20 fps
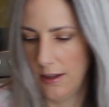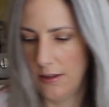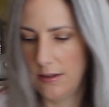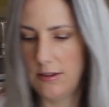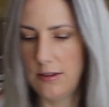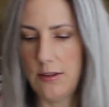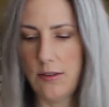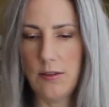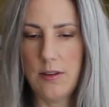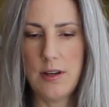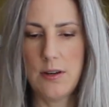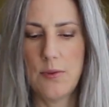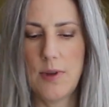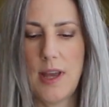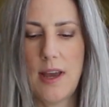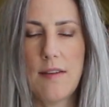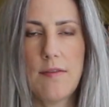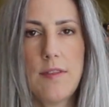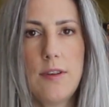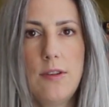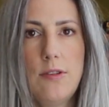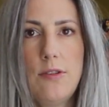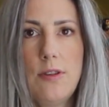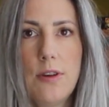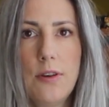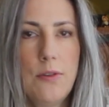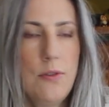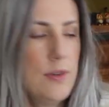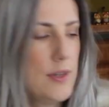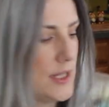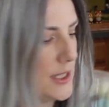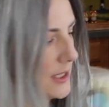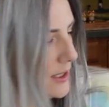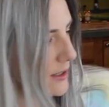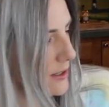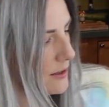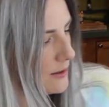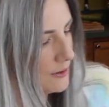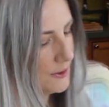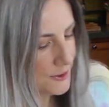So there we have the dough
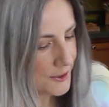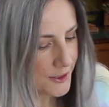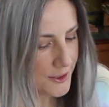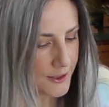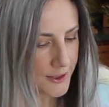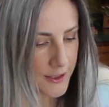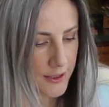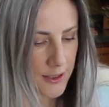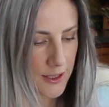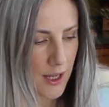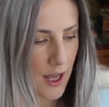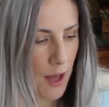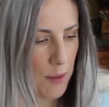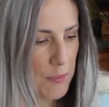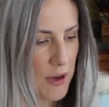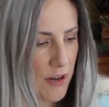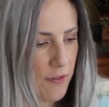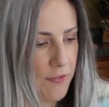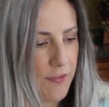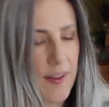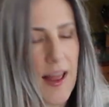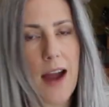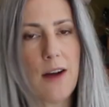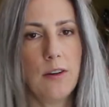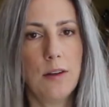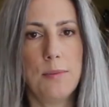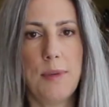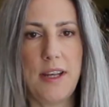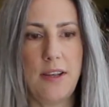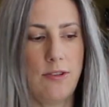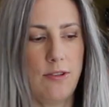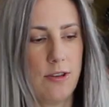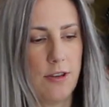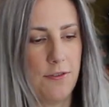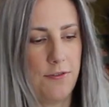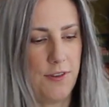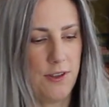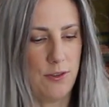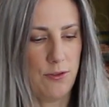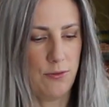kneaded. I'm gonna flour my
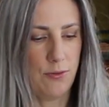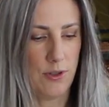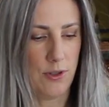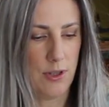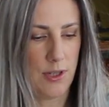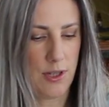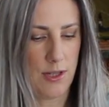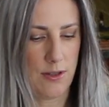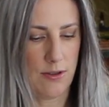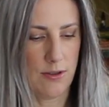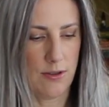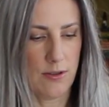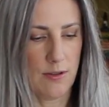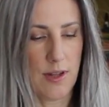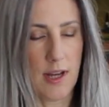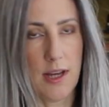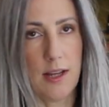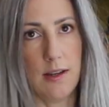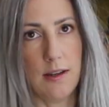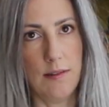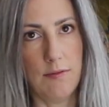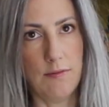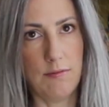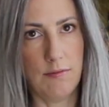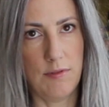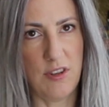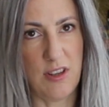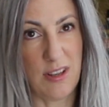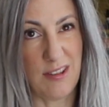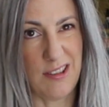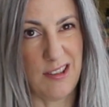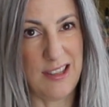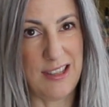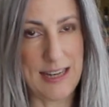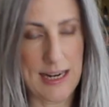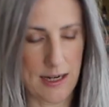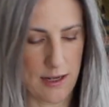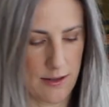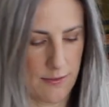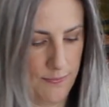surface real good so that it doesn't
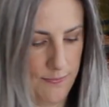stick.